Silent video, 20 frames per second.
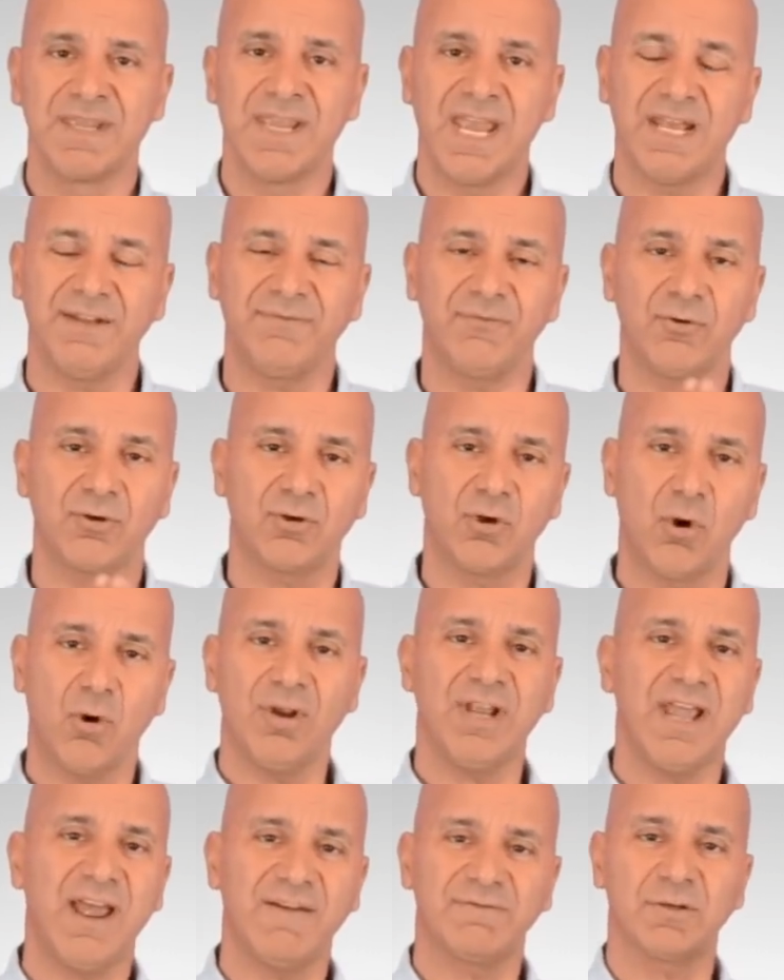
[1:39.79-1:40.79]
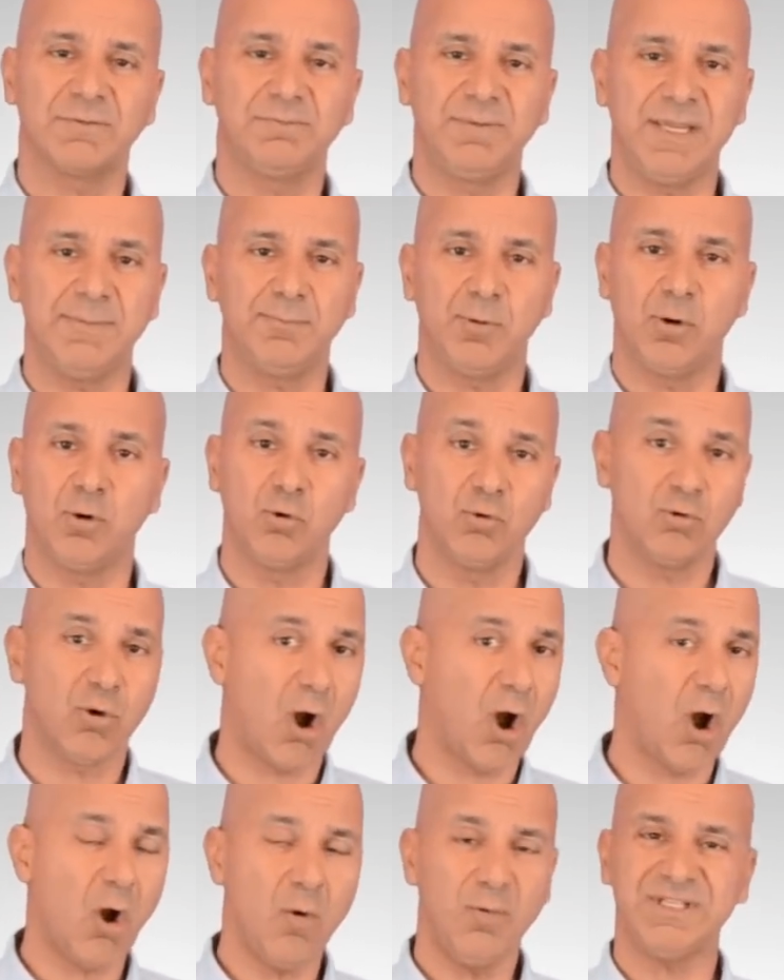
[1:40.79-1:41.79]
And if you're going after people who
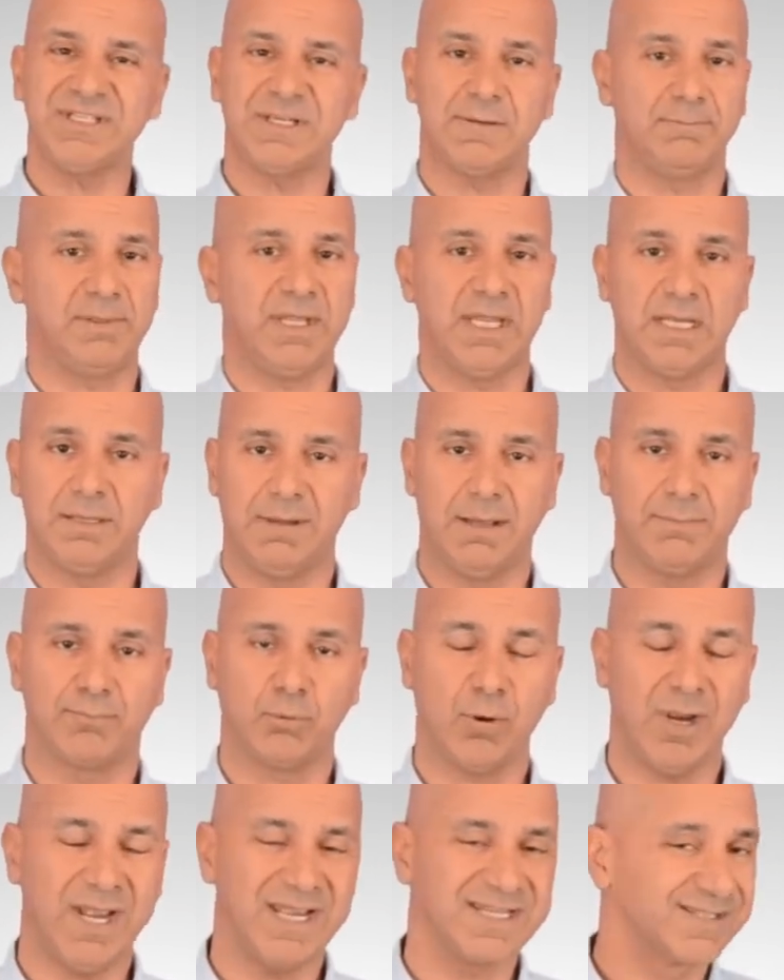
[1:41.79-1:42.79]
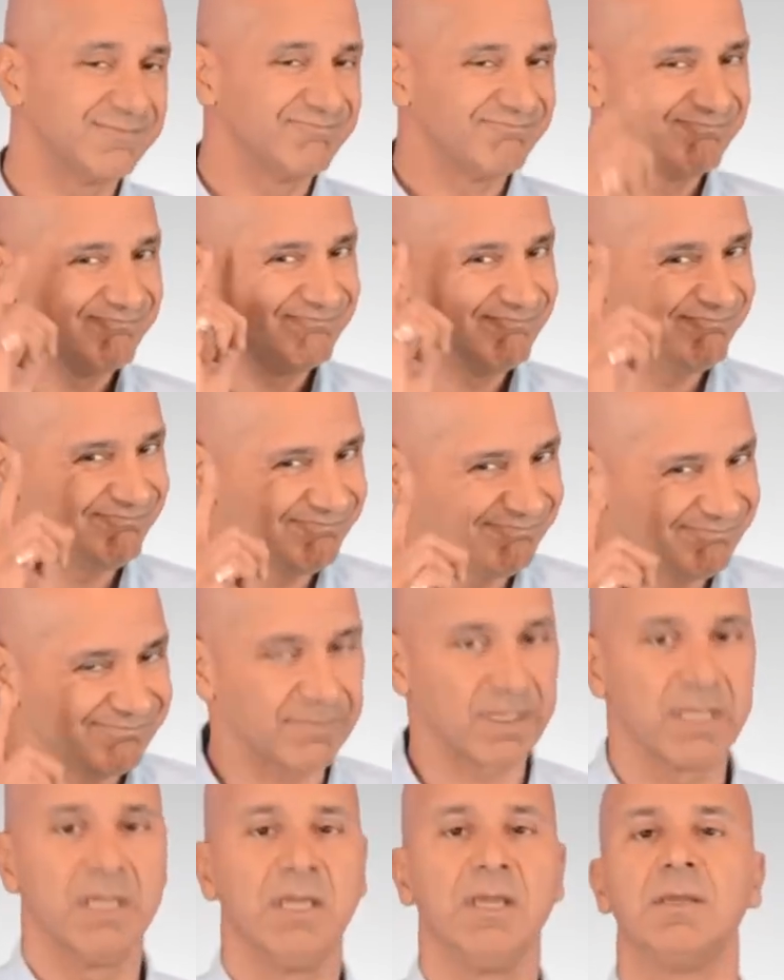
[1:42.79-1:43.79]
always complain about price,
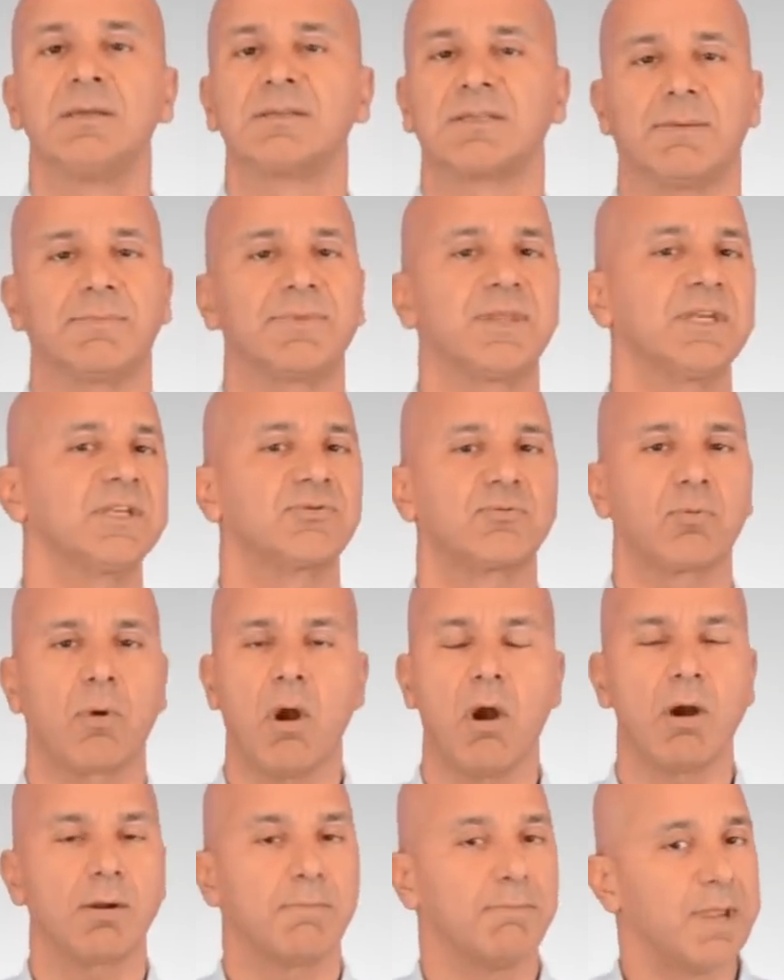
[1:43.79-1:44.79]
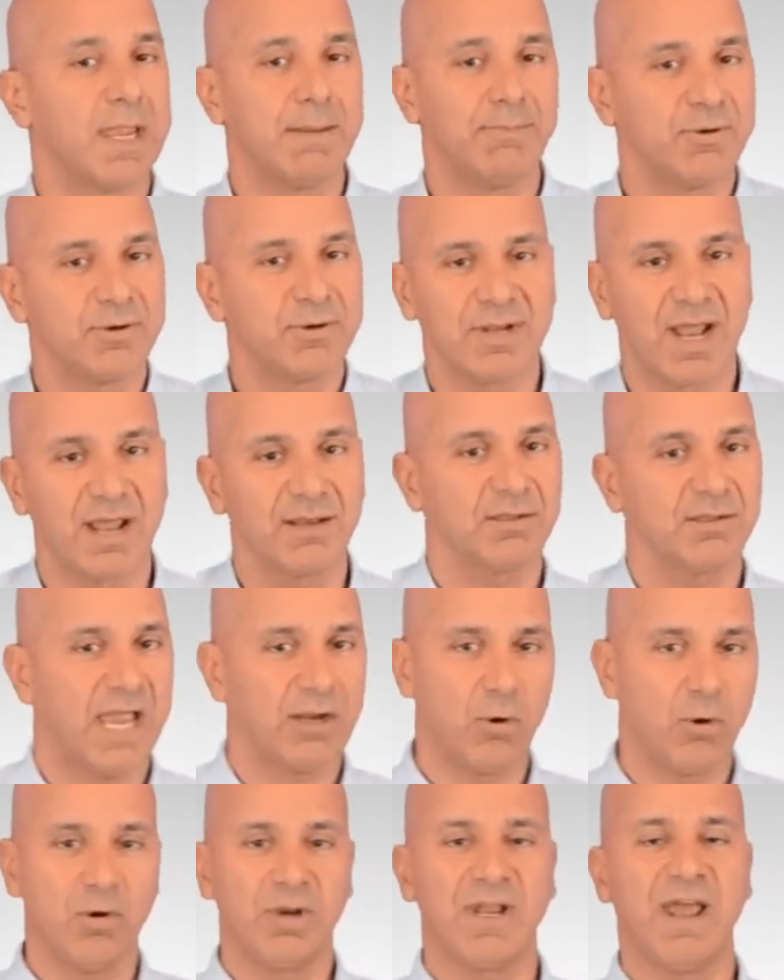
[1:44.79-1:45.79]
hmm, something's wrong. Maybe you're
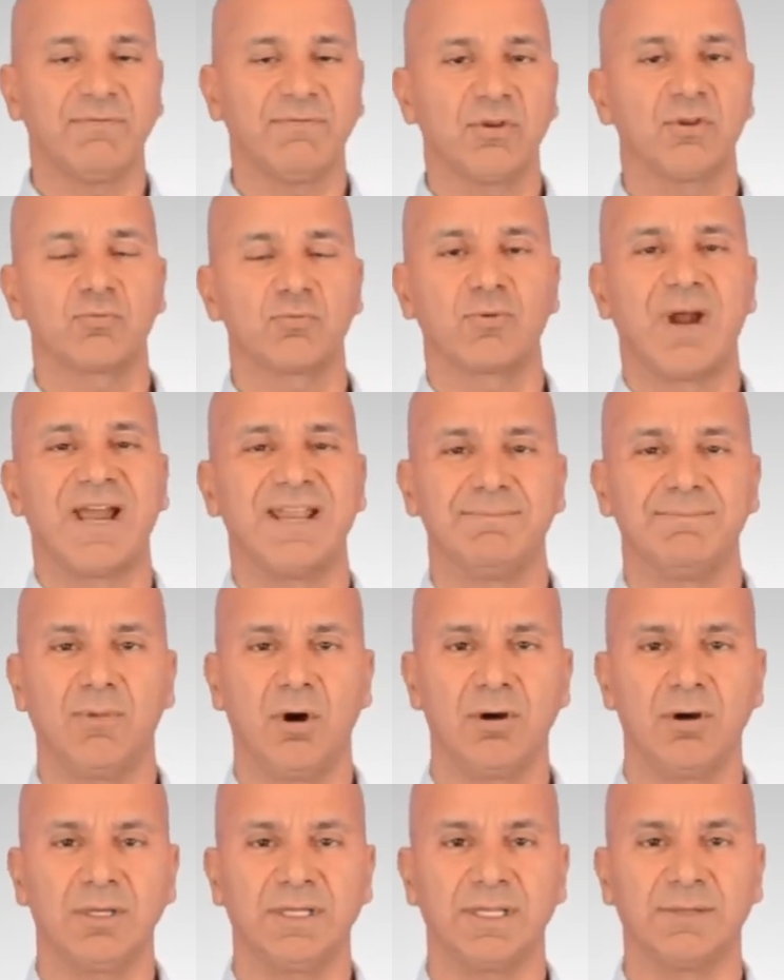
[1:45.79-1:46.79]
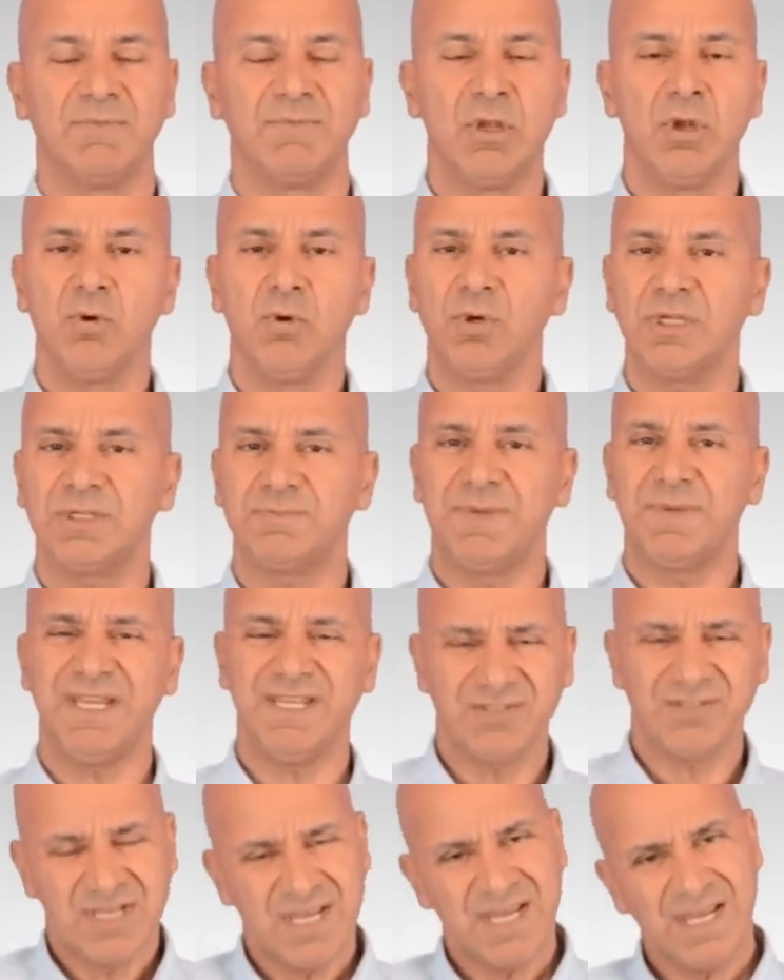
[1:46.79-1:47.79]
not going after the right market, which
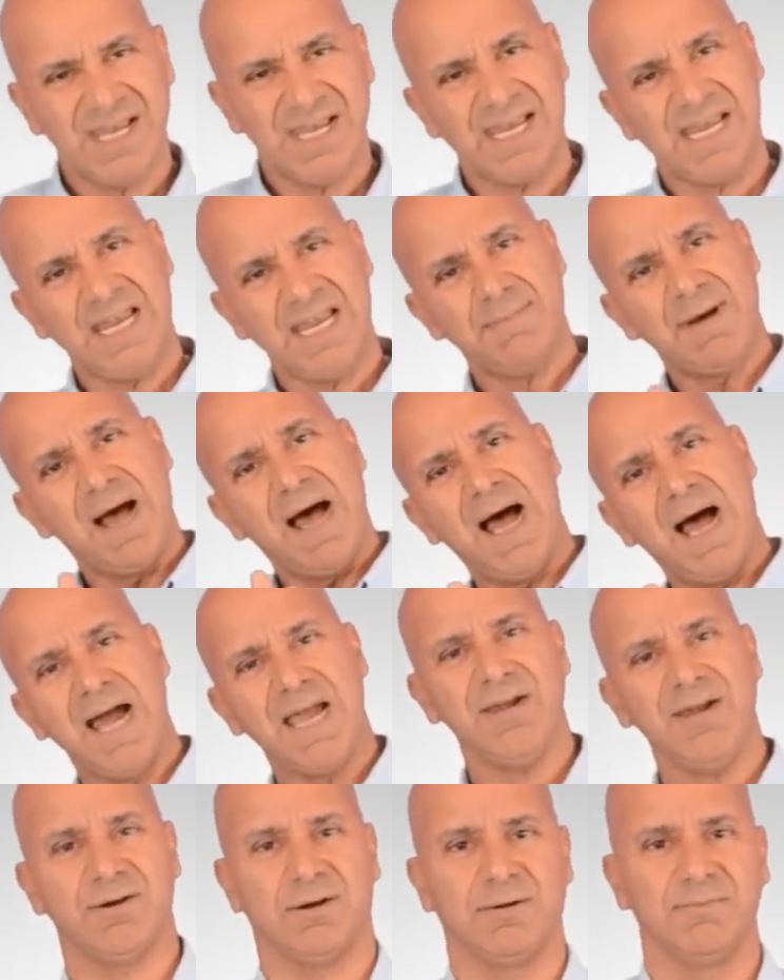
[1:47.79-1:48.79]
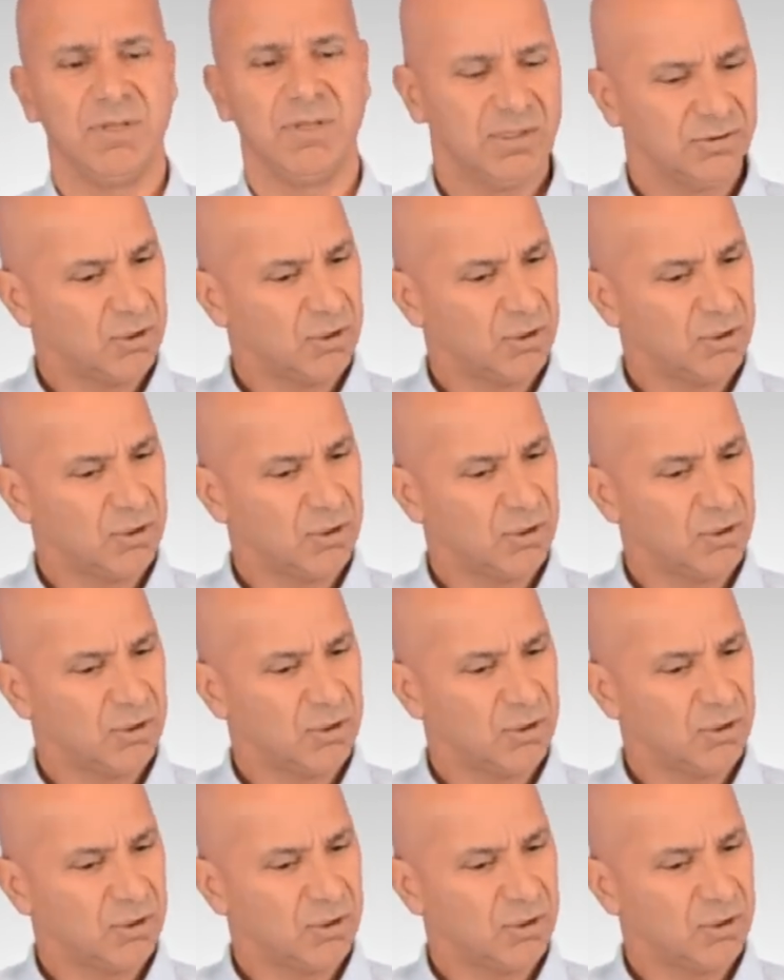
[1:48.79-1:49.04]
means aim higher.